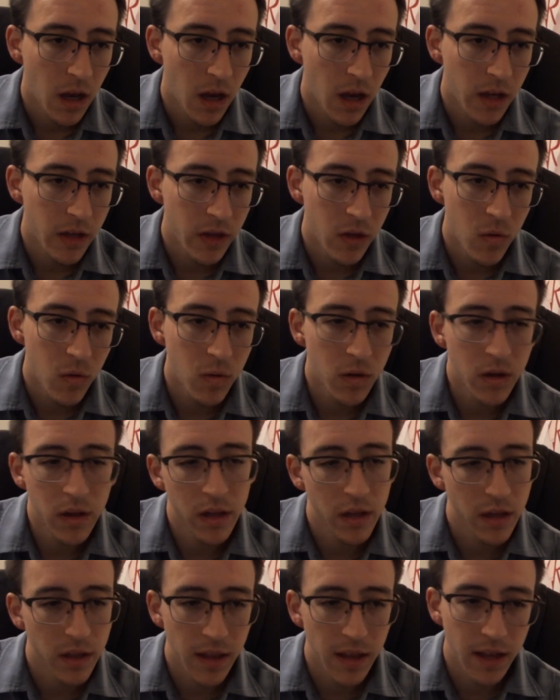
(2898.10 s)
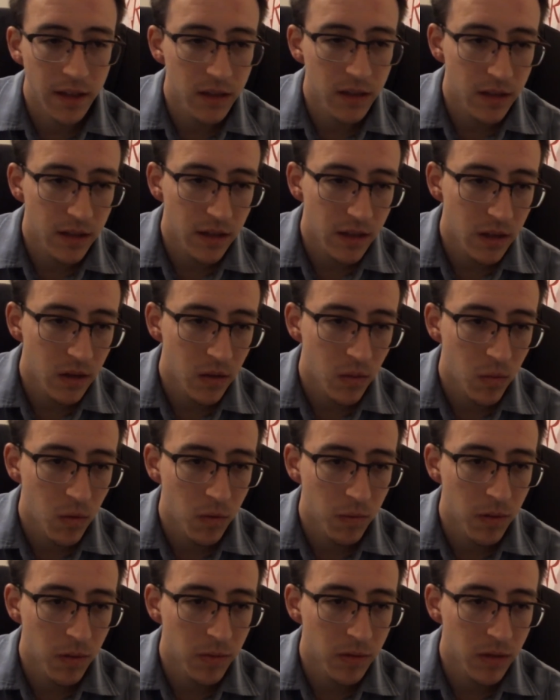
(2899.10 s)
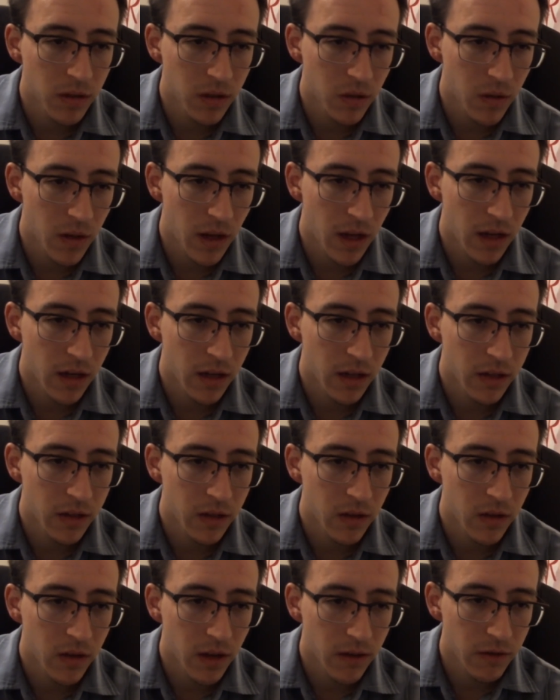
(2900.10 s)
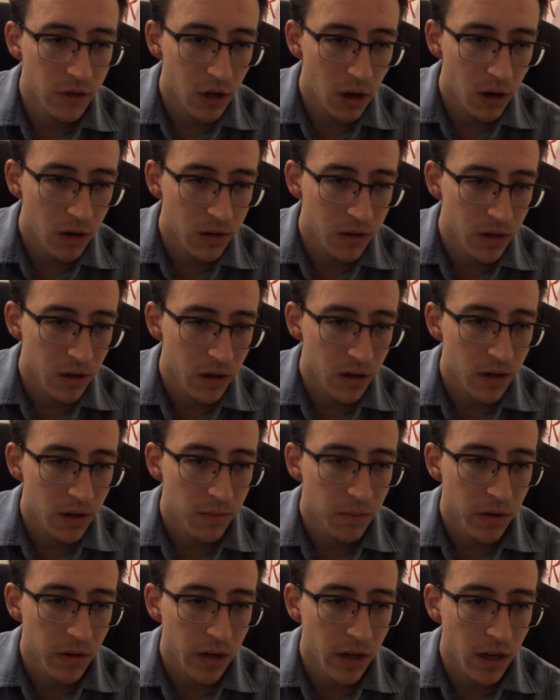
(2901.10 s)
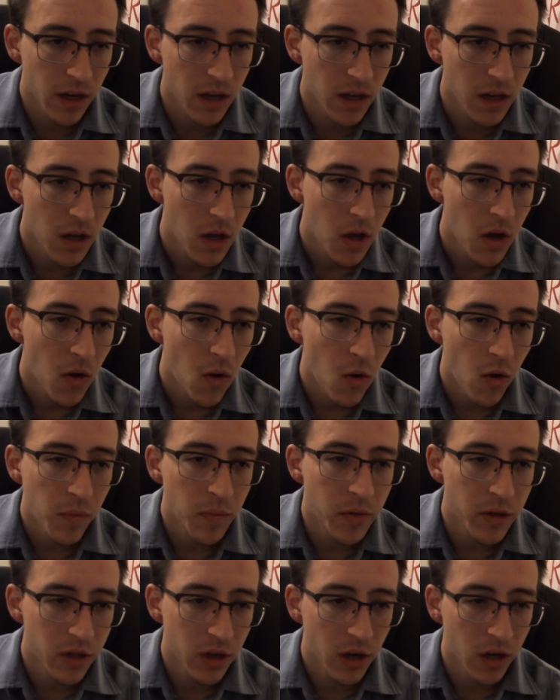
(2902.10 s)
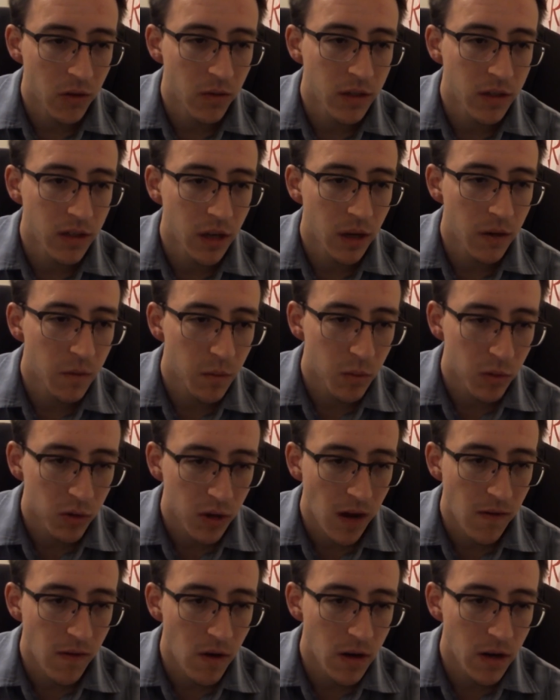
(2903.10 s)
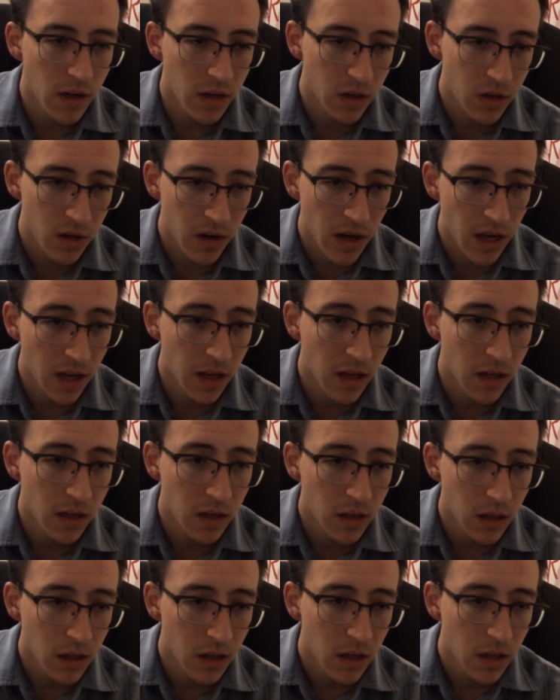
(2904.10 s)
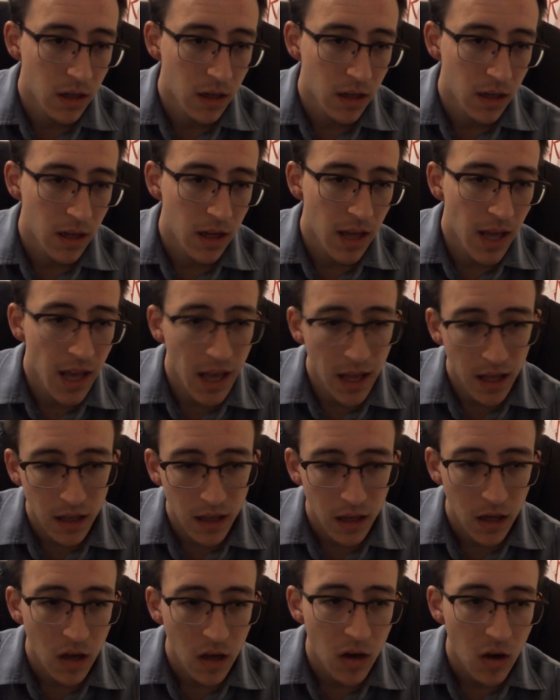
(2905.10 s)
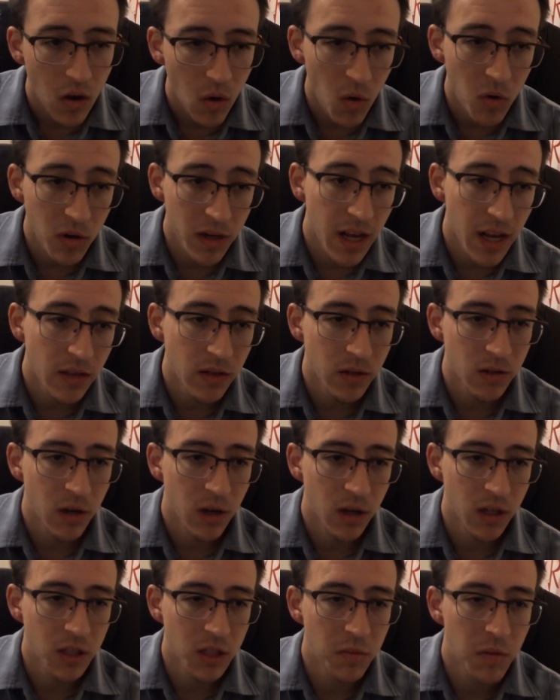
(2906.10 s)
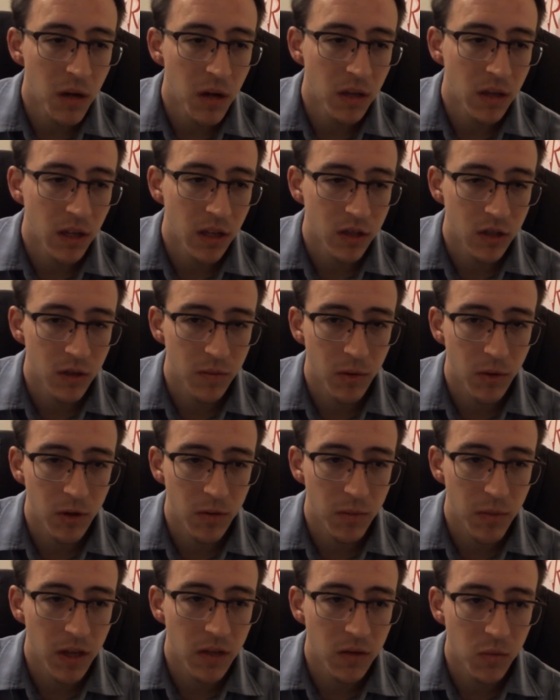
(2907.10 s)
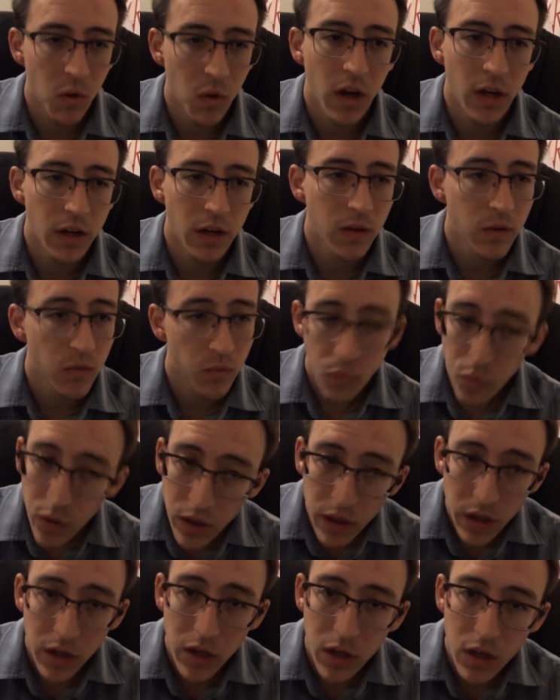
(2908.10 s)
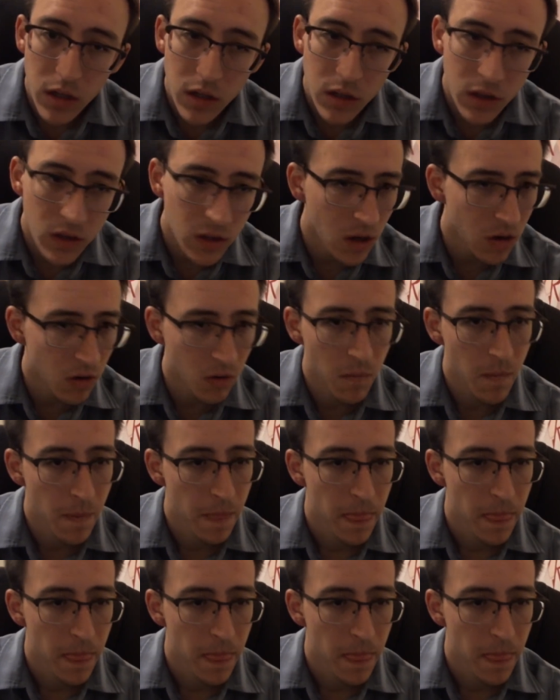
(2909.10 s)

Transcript: You won't be able to do that unless you have Charizard. But or put target Resonator from your graveyard into your hand. Or cancel target spell unless your opponent pays 1. Really good. So